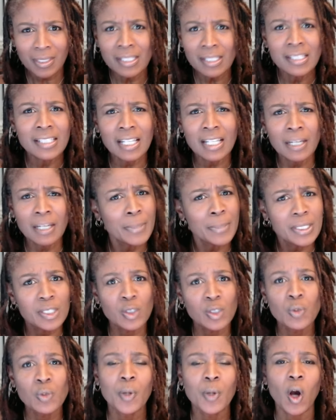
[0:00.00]
Set up a
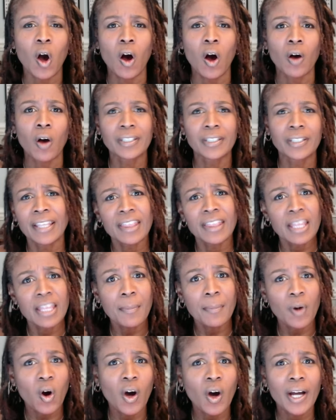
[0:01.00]
Zoom call, get
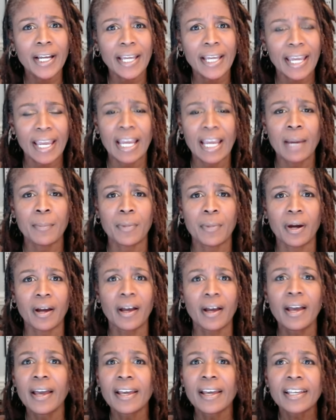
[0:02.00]
them on camera,
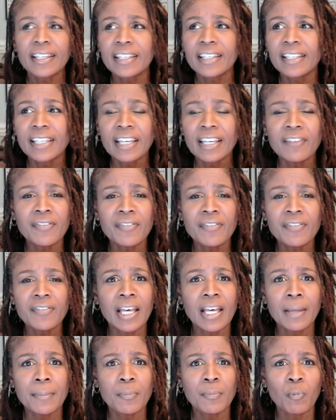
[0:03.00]
give
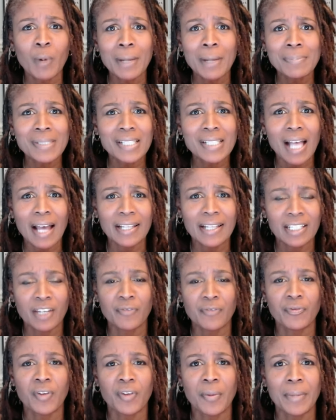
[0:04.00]
them website
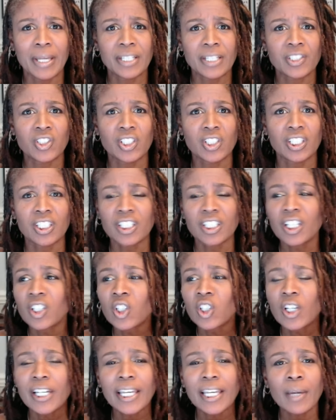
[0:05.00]
information.
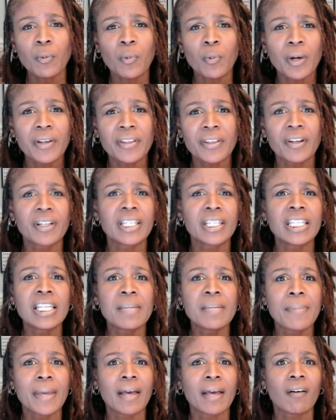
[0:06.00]
Look at where their
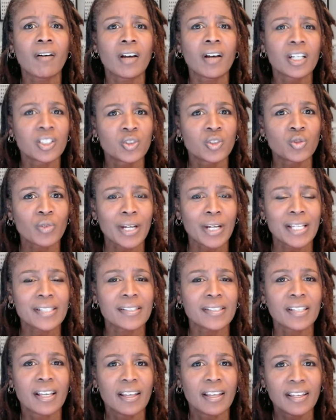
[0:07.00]
email
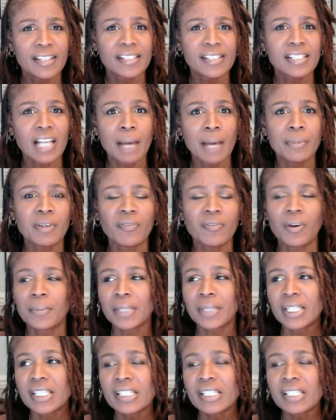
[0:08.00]
address is coming from.
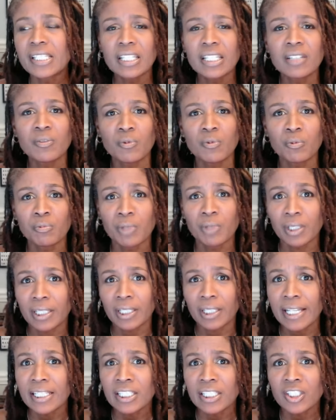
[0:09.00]
Is it
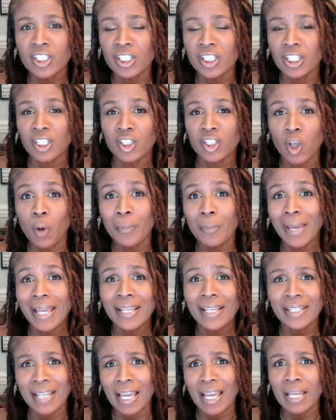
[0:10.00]
related to the
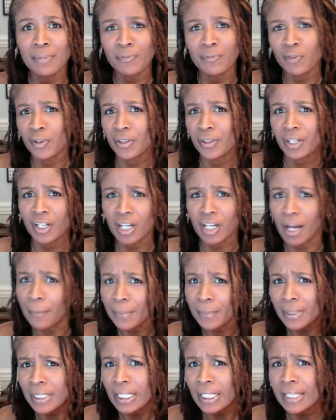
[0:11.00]
domain name for the
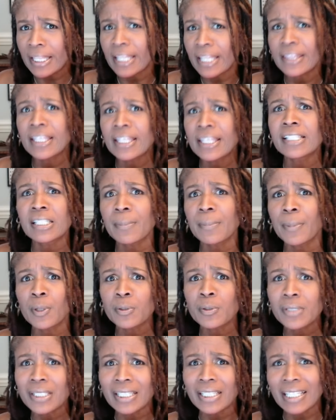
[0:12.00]
company that they
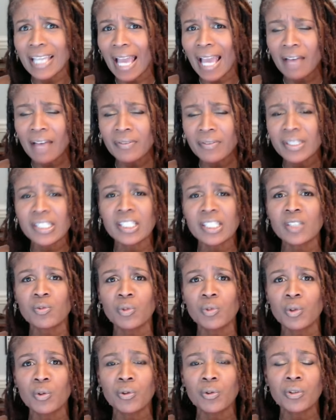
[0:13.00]
supposedly have as
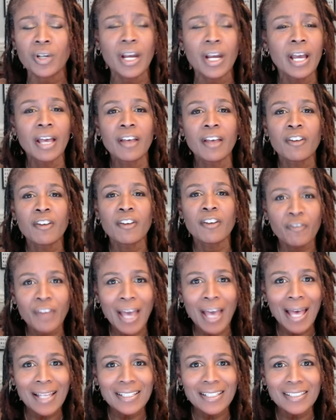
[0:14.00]
this recruiter?
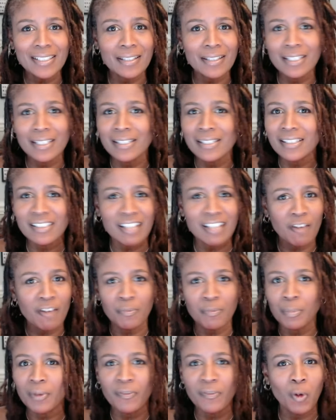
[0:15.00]
Vet this stuff
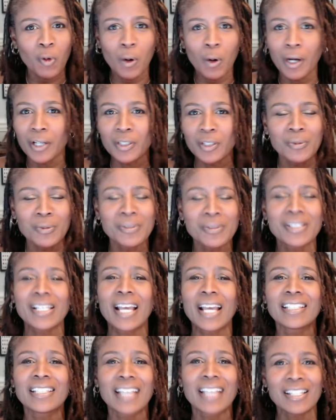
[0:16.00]
before you
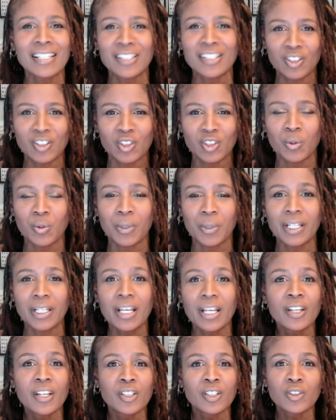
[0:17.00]
say yes to it.
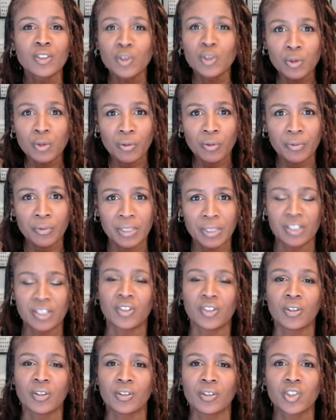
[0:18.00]
Do your
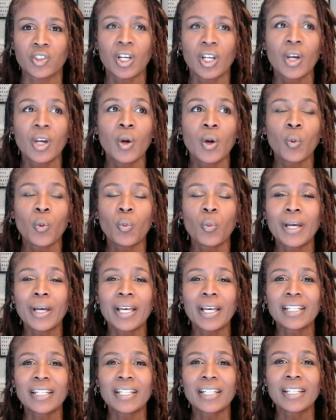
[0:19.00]
research.
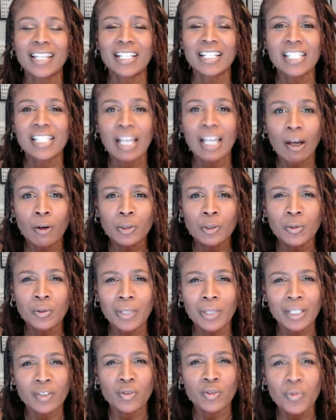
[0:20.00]
When they tell you
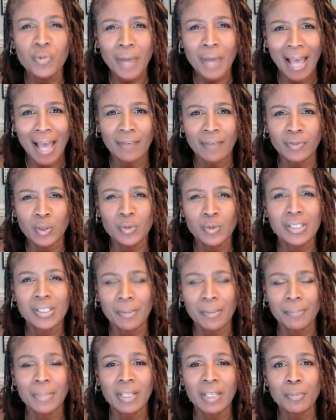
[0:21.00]
that you have to
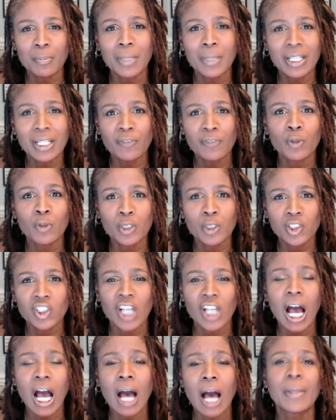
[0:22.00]
submit money for a
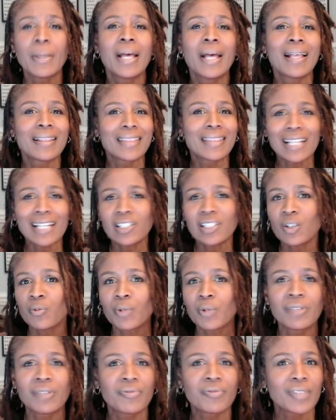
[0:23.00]
job, that's a
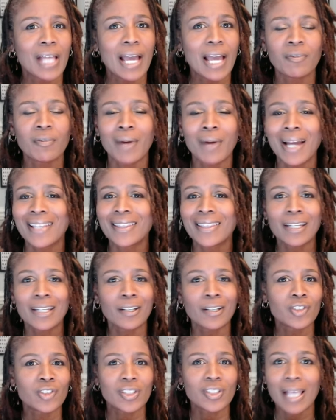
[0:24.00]
red flag right
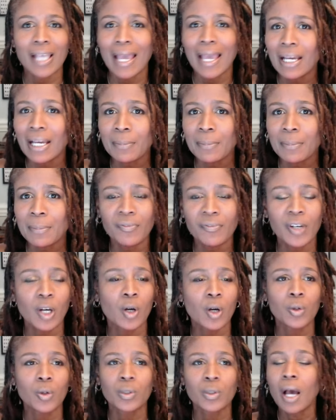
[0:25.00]
there. Just hang up the
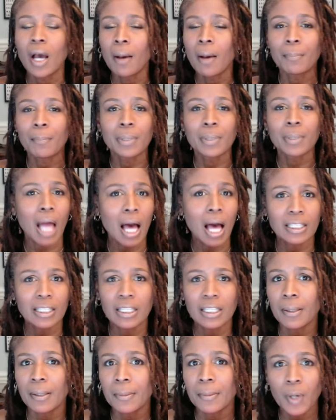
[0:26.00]
phone, block
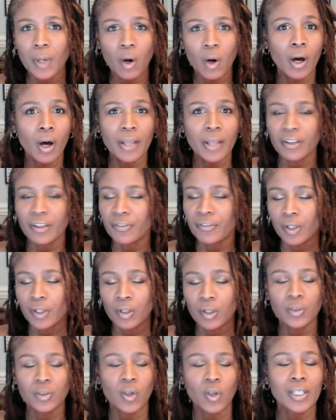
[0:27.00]
them on the
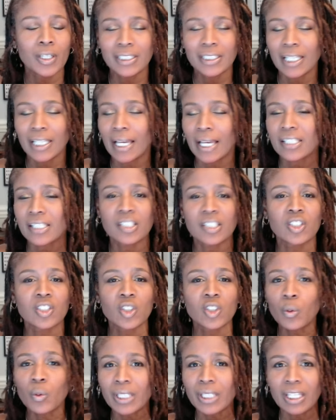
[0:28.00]
phone, on text.
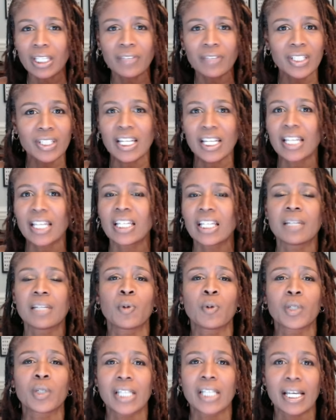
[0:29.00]
Don't even take any
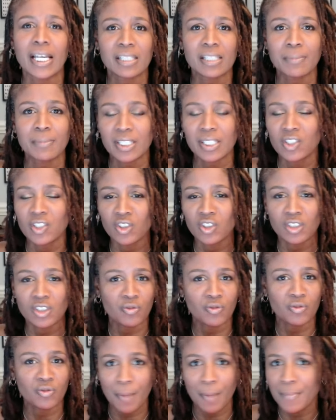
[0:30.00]
more text messages
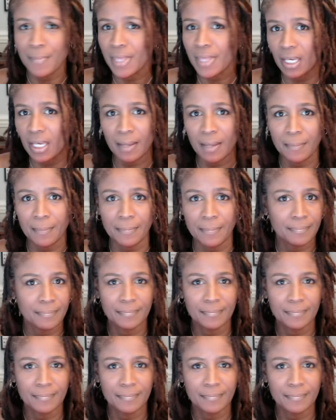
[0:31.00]
from them.